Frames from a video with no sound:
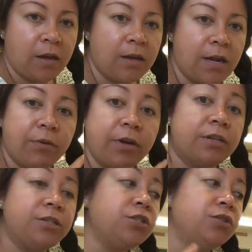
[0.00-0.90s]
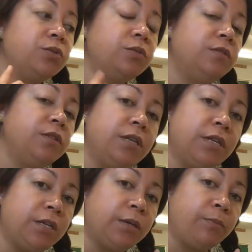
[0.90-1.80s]
Now we're gonna do
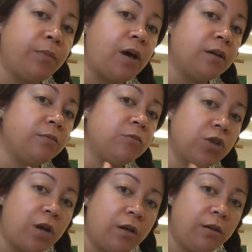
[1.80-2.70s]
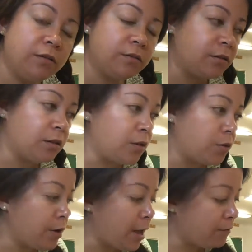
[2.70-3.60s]
the bottom jaw, the
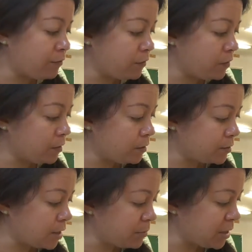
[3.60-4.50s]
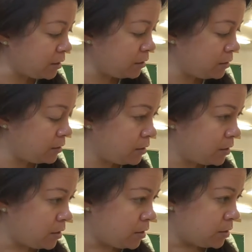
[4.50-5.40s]
lower half of the zombie head.
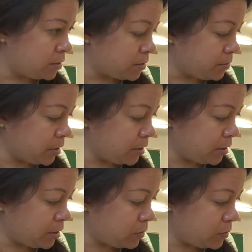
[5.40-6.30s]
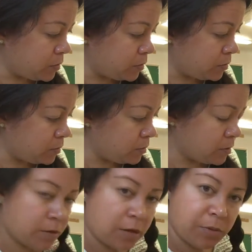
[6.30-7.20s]
So I'm gonna go
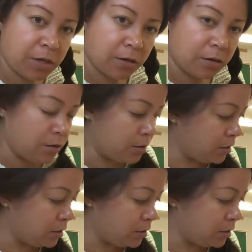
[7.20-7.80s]
up here.